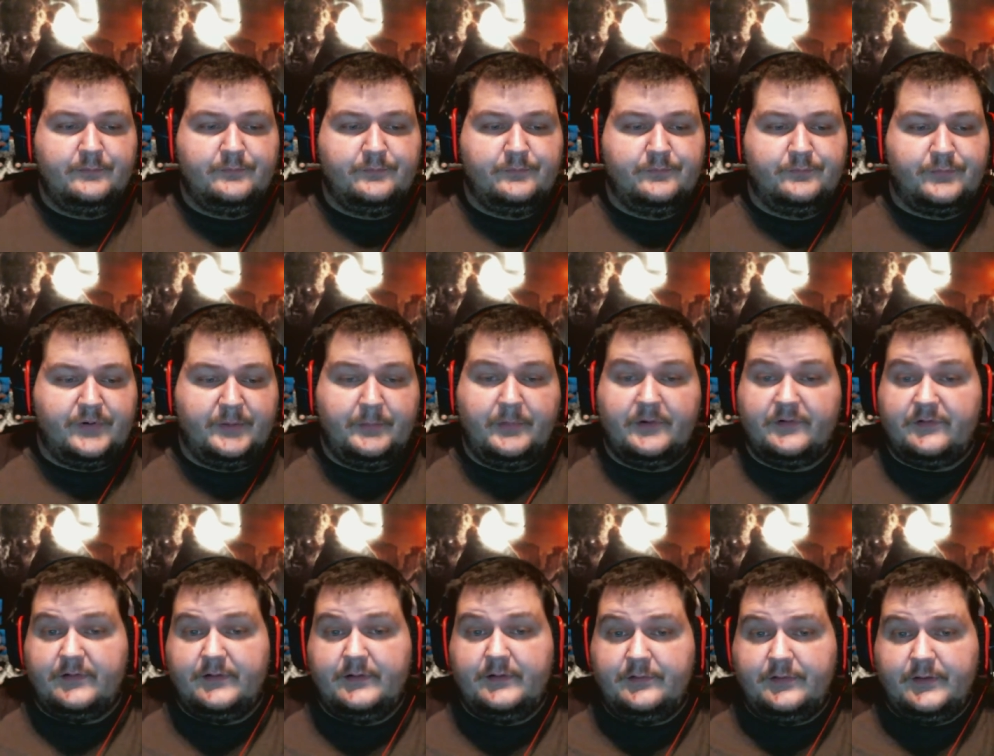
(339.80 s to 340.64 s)
pretty much
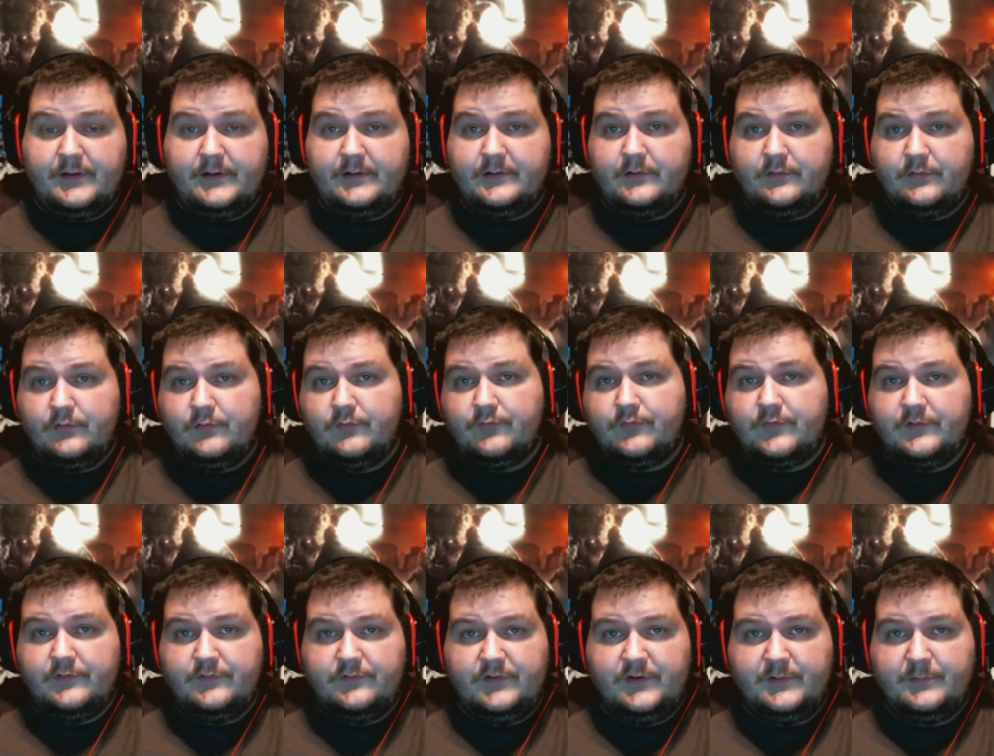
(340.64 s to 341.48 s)
anything to do with
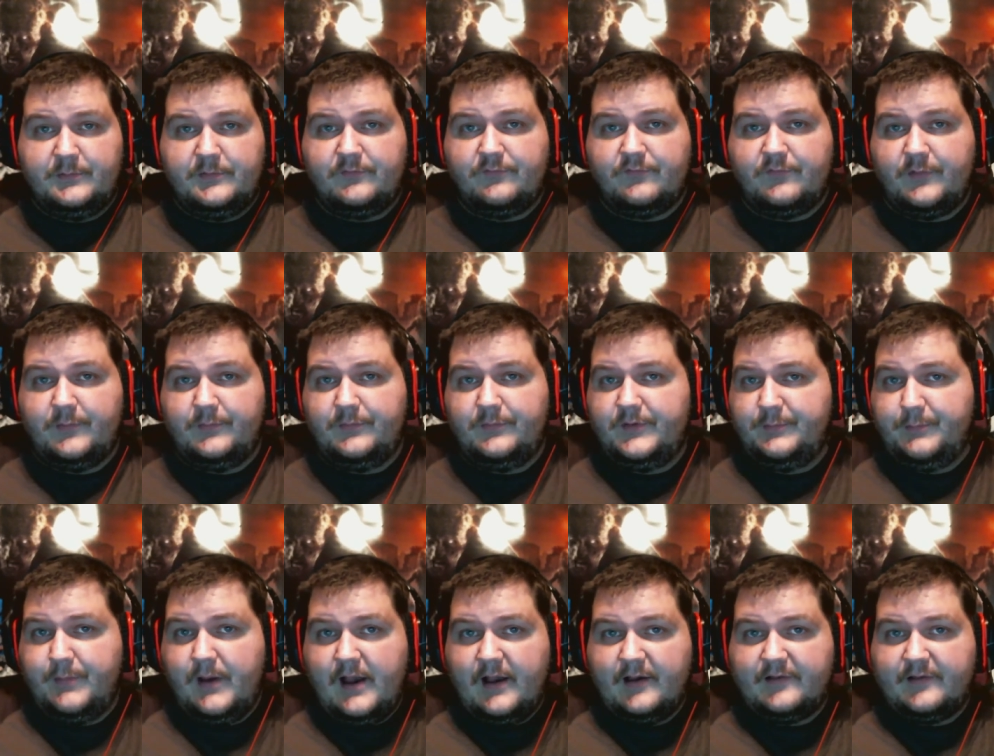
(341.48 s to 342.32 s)
Kojima from the
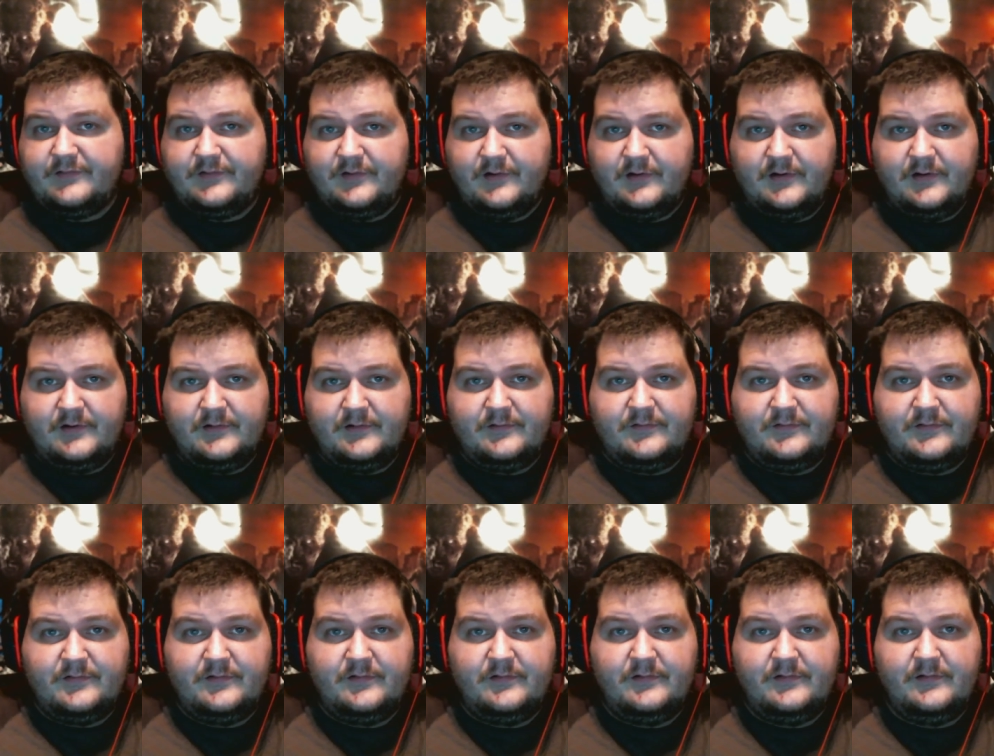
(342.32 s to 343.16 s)
box art
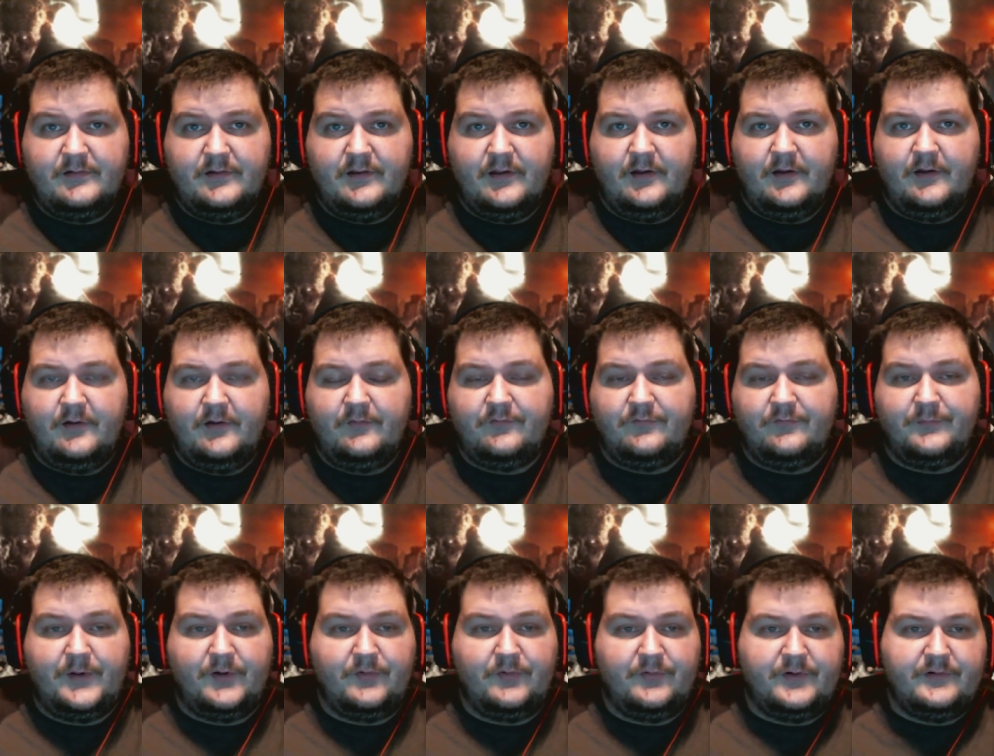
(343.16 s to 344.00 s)
of
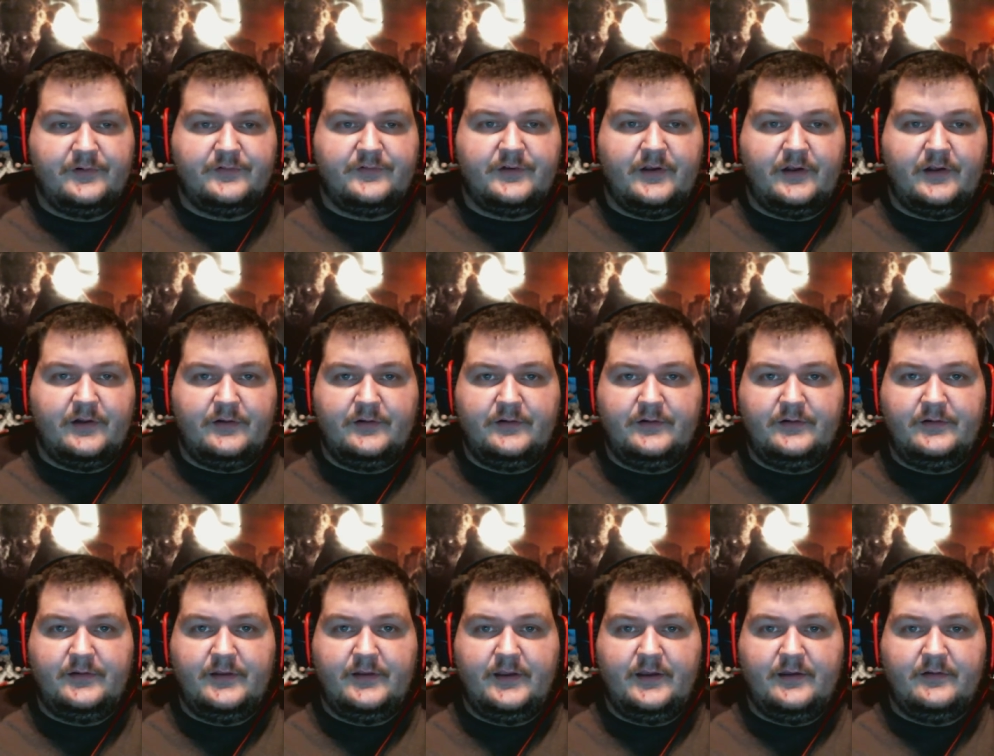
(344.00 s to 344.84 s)
Metal Gear
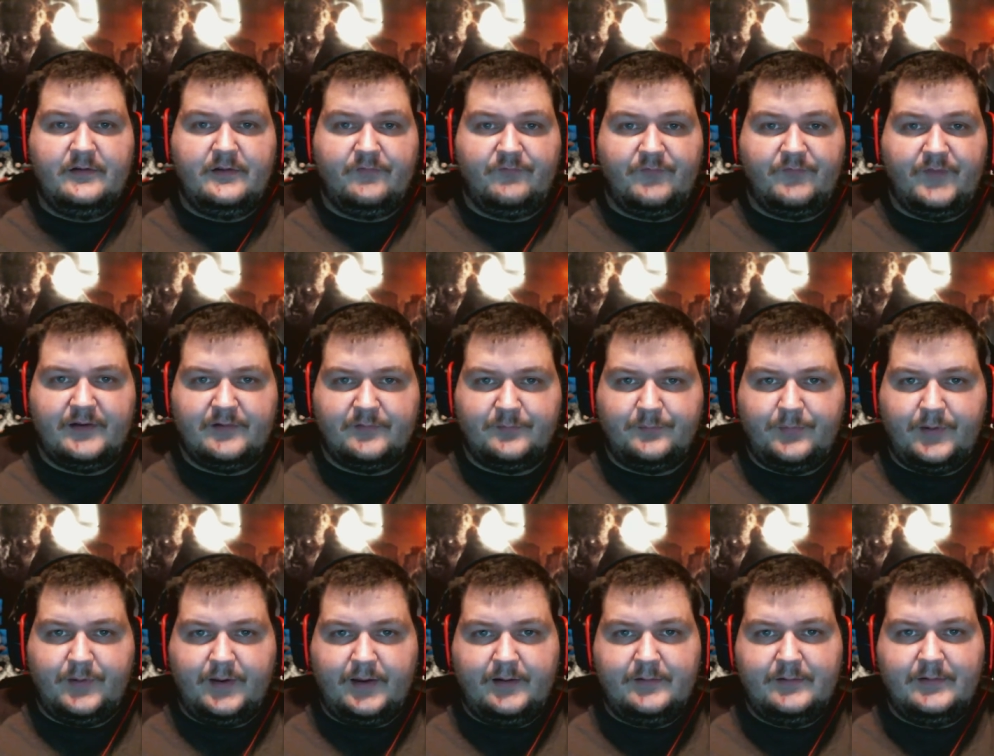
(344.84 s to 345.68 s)
Solid, uh, the Phantom
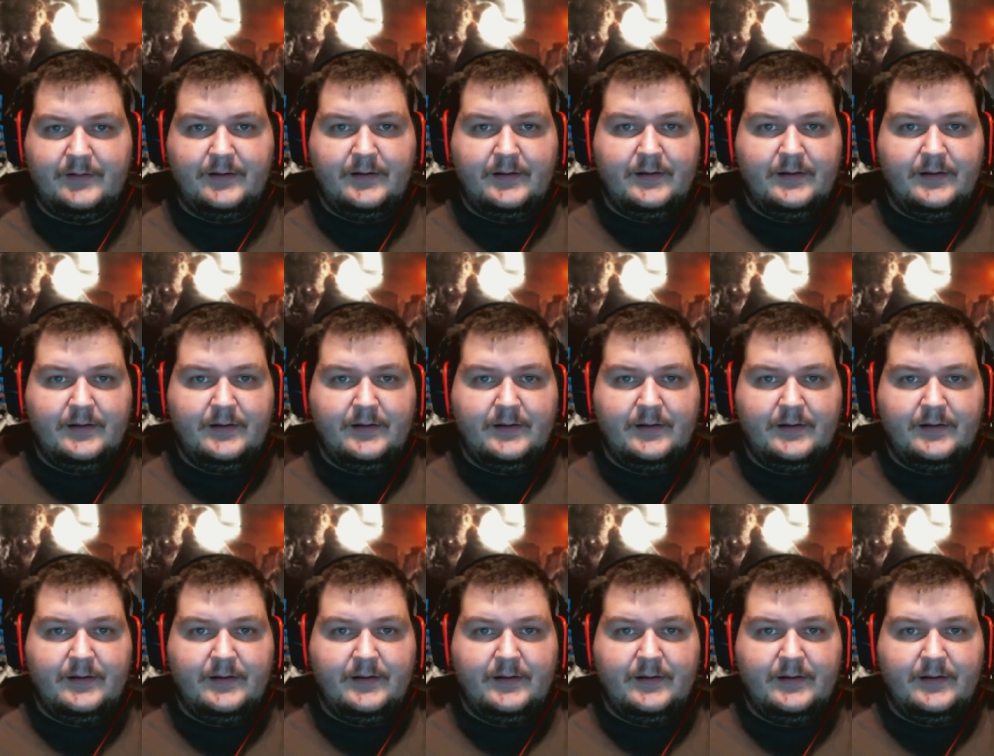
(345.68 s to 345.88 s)
Pain.